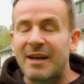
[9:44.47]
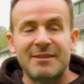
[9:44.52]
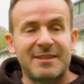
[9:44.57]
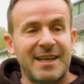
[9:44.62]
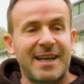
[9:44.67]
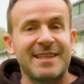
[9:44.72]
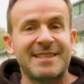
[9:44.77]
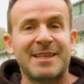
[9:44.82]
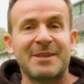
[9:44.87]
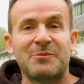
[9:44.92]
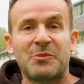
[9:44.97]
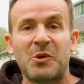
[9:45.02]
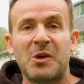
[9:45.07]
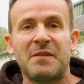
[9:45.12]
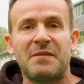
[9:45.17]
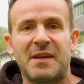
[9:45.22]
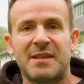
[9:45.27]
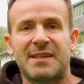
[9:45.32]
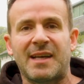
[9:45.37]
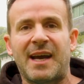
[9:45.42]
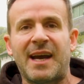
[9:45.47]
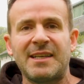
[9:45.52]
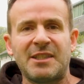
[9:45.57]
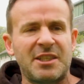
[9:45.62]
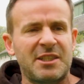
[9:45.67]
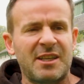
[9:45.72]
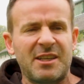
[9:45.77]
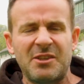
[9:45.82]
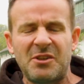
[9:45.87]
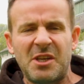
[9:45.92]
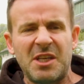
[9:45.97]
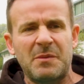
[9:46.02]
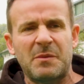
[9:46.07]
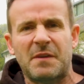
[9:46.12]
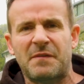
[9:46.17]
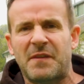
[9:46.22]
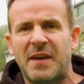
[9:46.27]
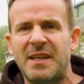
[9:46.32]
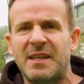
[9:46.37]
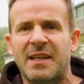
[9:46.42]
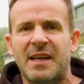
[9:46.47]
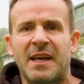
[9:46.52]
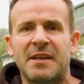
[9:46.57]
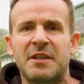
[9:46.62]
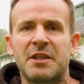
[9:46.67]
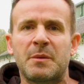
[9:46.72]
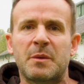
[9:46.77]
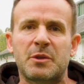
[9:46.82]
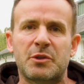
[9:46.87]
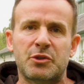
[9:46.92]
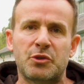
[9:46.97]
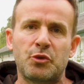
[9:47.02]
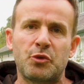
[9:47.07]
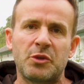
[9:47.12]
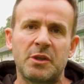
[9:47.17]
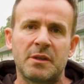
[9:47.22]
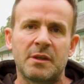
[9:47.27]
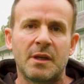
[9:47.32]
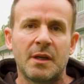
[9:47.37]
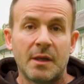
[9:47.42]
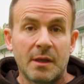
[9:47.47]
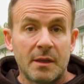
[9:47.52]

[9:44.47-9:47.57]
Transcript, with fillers: I said, what if I die? She's like, no, you were fine, Gary, you were snoring.